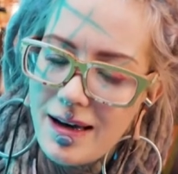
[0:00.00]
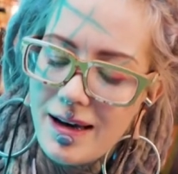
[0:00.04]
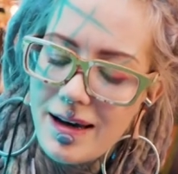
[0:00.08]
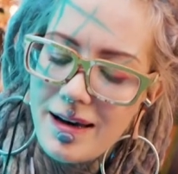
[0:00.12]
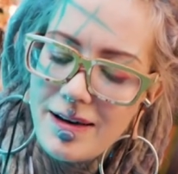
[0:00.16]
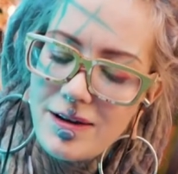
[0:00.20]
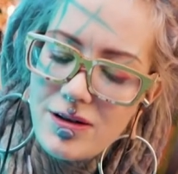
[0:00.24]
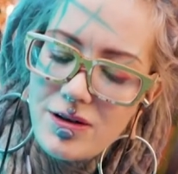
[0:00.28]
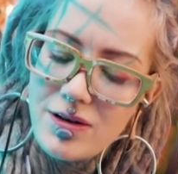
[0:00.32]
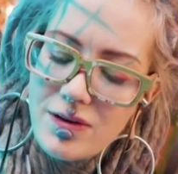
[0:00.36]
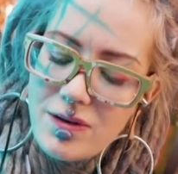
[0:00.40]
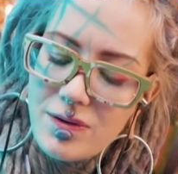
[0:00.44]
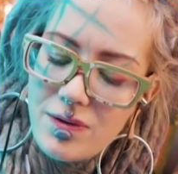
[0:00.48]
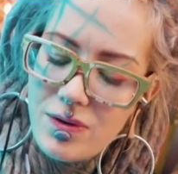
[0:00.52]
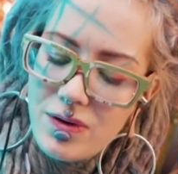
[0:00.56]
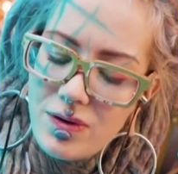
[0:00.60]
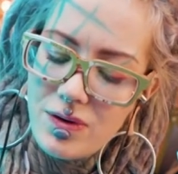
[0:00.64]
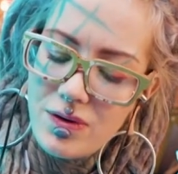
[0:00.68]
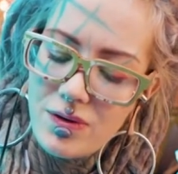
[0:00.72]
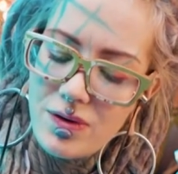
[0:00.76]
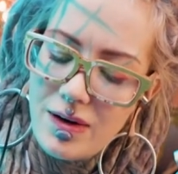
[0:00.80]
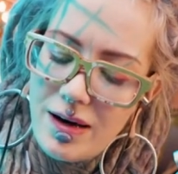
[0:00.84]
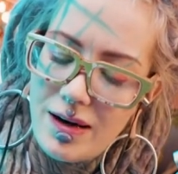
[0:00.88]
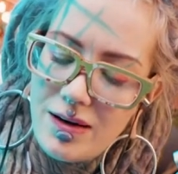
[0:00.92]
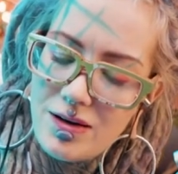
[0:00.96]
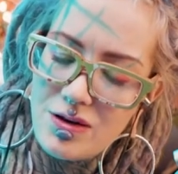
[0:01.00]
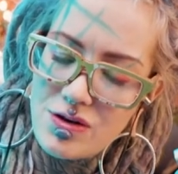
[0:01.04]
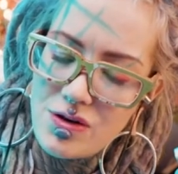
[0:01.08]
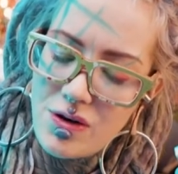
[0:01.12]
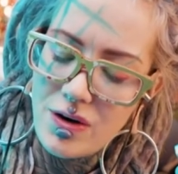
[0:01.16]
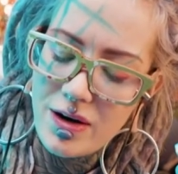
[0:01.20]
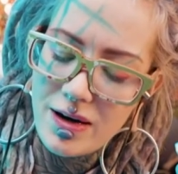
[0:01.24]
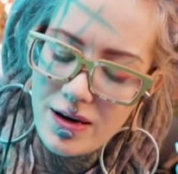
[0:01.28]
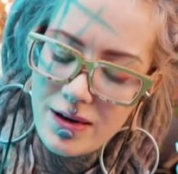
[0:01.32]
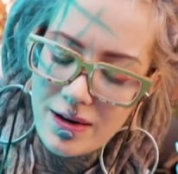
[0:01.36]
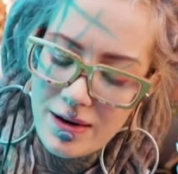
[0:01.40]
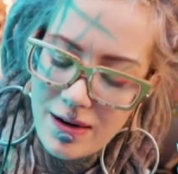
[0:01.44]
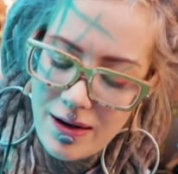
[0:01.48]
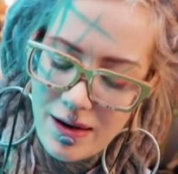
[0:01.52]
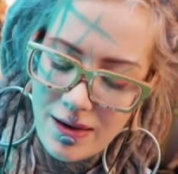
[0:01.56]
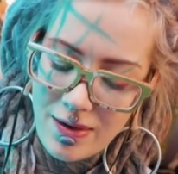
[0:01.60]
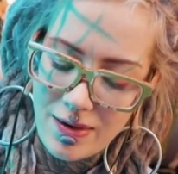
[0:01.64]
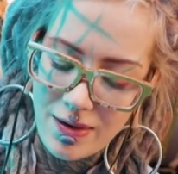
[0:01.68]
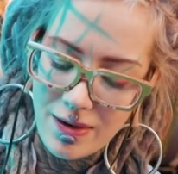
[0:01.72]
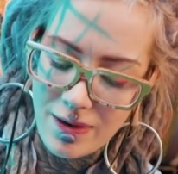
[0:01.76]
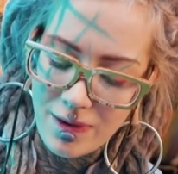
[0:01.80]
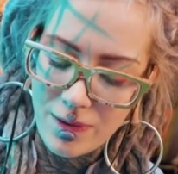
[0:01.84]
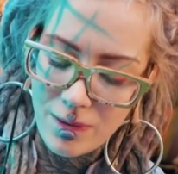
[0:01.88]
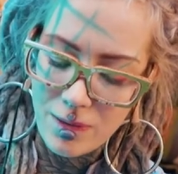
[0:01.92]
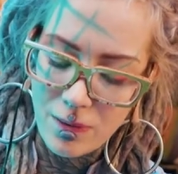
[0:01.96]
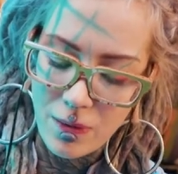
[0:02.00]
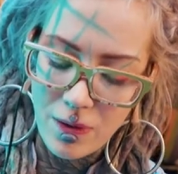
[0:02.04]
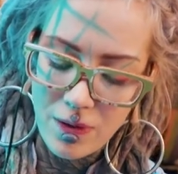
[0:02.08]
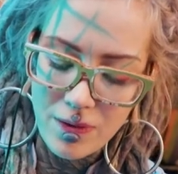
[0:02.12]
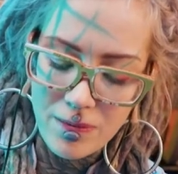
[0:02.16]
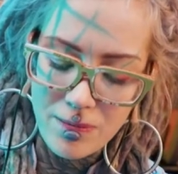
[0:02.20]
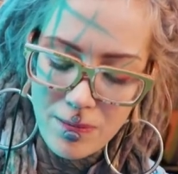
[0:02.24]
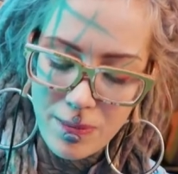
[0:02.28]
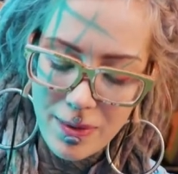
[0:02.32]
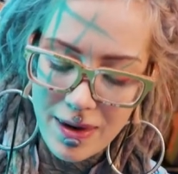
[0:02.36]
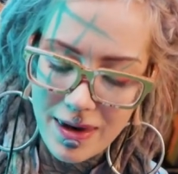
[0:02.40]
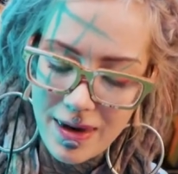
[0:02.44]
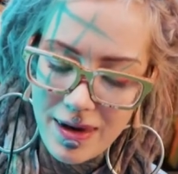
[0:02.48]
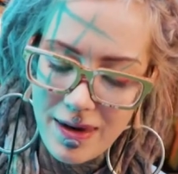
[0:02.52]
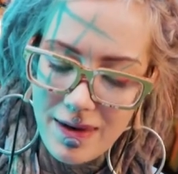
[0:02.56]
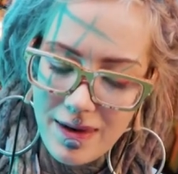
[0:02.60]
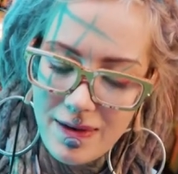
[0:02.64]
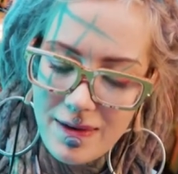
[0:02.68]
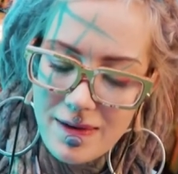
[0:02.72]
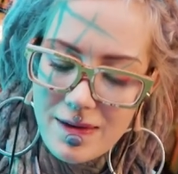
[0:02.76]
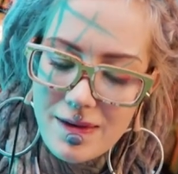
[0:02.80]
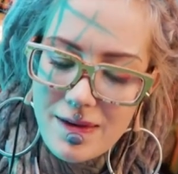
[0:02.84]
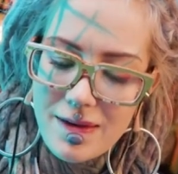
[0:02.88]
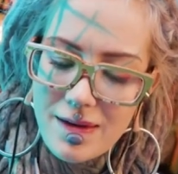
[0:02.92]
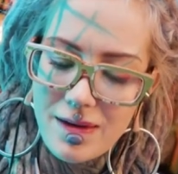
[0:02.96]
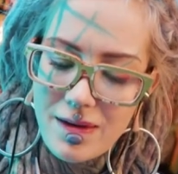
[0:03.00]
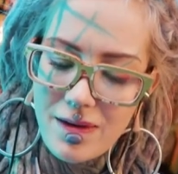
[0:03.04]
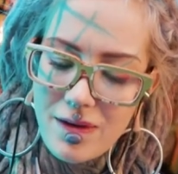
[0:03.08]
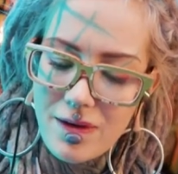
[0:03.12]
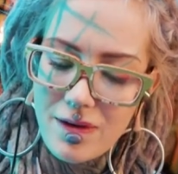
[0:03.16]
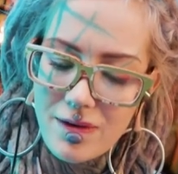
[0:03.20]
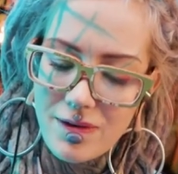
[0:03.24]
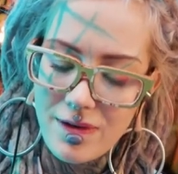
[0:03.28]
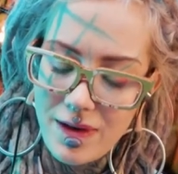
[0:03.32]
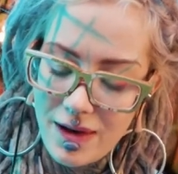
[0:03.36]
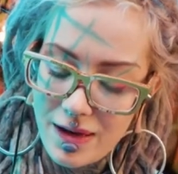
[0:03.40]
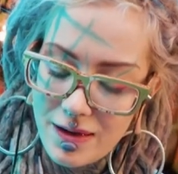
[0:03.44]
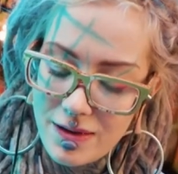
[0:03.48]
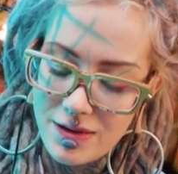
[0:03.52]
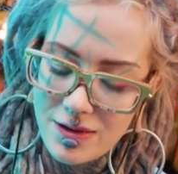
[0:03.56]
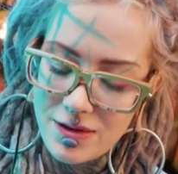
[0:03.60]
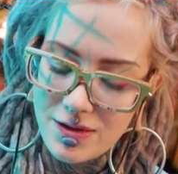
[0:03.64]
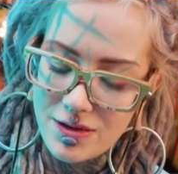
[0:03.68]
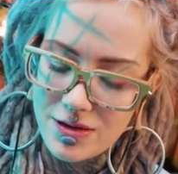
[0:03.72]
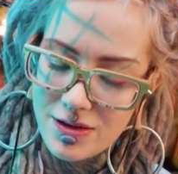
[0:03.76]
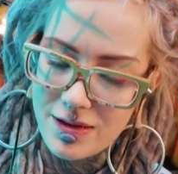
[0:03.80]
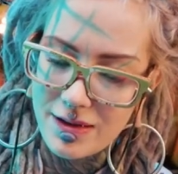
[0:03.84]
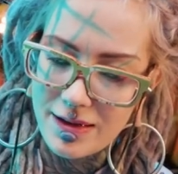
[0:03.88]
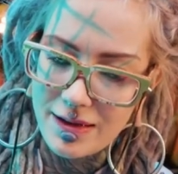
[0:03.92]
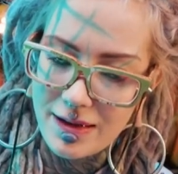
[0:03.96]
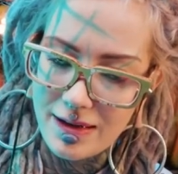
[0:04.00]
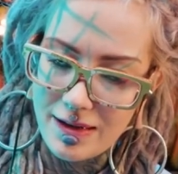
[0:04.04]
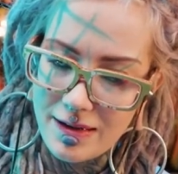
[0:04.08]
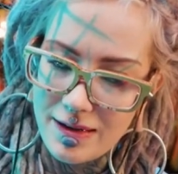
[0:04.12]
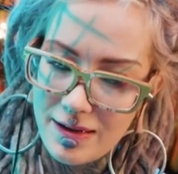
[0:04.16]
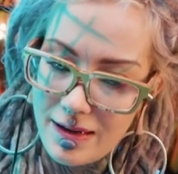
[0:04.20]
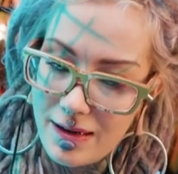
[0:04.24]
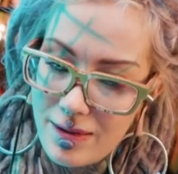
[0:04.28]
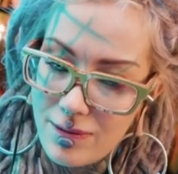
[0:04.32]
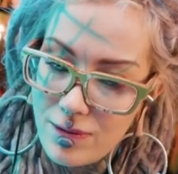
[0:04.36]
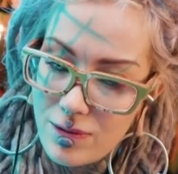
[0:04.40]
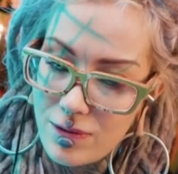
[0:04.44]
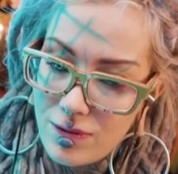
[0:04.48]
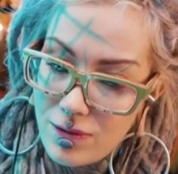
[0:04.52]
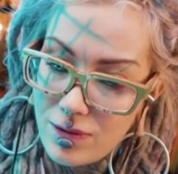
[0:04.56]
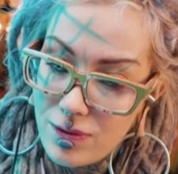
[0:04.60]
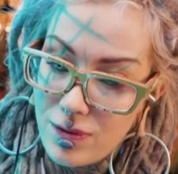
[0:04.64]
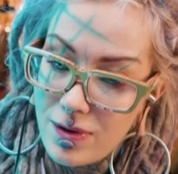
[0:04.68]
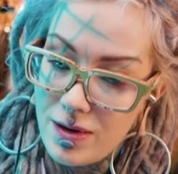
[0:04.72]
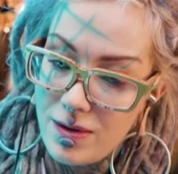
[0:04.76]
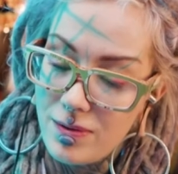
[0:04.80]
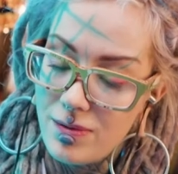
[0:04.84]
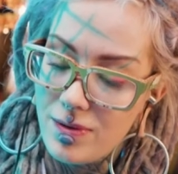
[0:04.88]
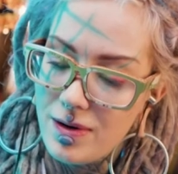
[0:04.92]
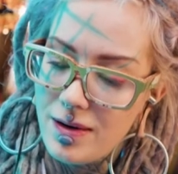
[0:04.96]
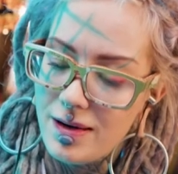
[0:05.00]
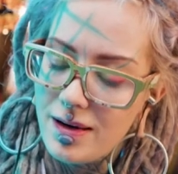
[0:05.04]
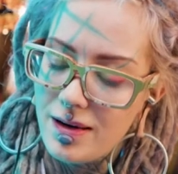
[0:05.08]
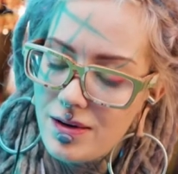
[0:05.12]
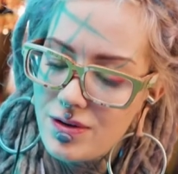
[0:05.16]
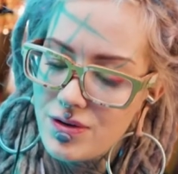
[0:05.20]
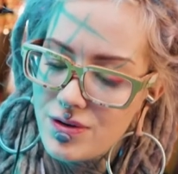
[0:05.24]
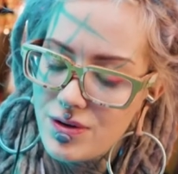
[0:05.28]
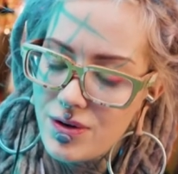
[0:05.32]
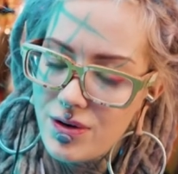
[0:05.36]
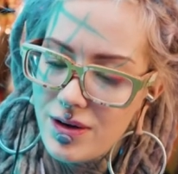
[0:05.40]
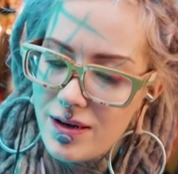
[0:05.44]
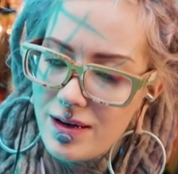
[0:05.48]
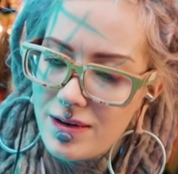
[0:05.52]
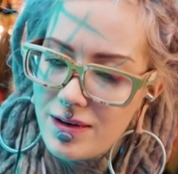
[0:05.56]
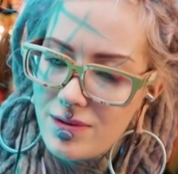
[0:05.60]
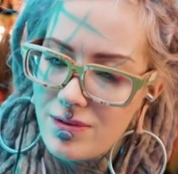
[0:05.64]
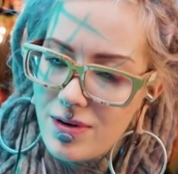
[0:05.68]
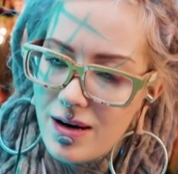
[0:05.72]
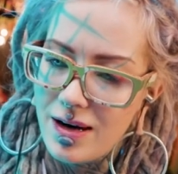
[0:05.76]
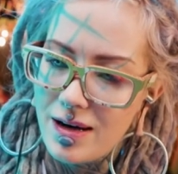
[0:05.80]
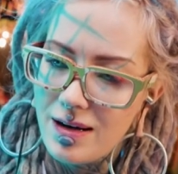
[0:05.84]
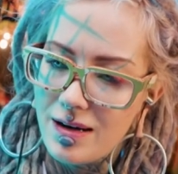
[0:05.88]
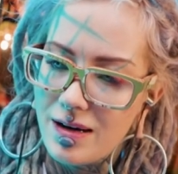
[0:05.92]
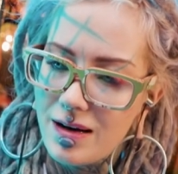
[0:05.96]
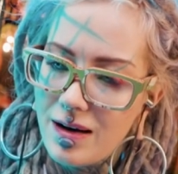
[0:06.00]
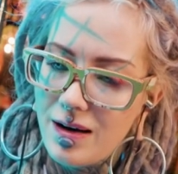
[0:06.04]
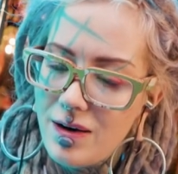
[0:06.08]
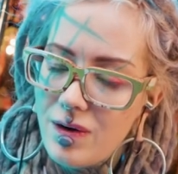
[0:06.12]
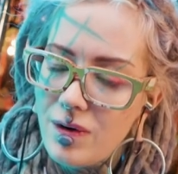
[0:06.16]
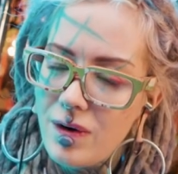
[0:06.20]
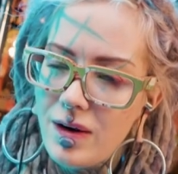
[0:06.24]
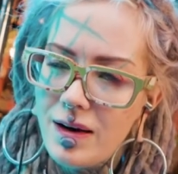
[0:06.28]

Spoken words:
I just want to enjoy it in this one piece of energy. And I'm really enjoy it right now.